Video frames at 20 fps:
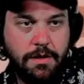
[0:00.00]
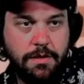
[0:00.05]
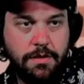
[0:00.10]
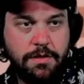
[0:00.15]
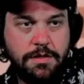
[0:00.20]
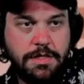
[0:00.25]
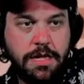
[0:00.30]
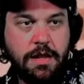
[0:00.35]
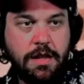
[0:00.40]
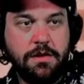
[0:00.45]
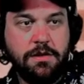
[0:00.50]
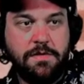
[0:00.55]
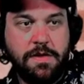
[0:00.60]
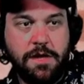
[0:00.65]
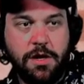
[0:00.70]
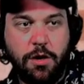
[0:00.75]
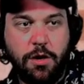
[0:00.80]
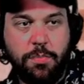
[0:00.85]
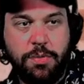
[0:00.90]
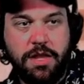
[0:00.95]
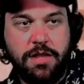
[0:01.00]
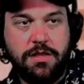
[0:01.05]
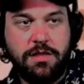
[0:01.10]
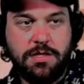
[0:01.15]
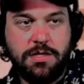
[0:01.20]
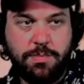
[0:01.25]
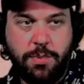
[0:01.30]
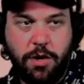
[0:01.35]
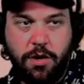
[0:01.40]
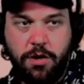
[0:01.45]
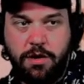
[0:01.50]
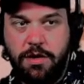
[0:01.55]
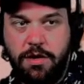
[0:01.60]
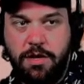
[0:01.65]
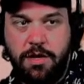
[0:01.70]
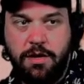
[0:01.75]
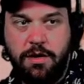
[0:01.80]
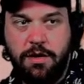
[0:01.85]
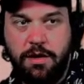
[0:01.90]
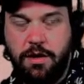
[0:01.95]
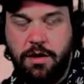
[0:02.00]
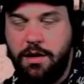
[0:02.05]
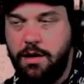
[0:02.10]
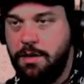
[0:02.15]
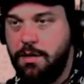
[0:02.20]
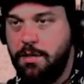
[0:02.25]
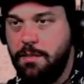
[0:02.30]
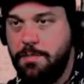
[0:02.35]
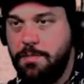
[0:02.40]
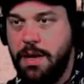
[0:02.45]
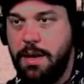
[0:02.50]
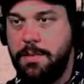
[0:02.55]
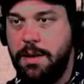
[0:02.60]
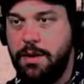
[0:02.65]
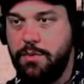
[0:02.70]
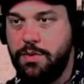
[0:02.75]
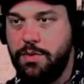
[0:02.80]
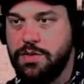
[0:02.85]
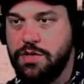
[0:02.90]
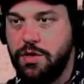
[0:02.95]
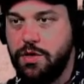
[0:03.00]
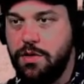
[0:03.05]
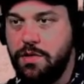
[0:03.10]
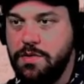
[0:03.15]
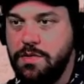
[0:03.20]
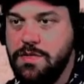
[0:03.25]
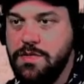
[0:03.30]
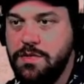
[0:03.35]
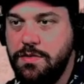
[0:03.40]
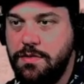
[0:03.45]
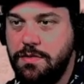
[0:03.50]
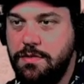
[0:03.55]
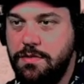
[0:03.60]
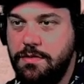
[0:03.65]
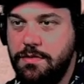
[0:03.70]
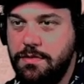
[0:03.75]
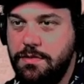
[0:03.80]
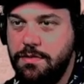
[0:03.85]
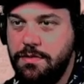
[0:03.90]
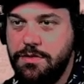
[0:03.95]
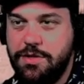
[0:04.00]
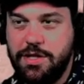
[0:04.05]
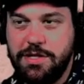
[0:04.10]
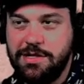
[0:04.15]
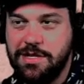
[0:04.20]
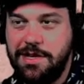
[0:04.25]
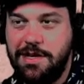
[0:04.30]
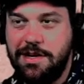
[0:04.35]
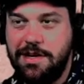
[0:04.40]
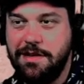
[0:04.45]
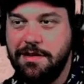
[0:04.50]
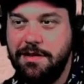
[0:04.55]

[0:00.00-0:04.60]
Danny DeVito played this part in Batman Returns. Just kidding.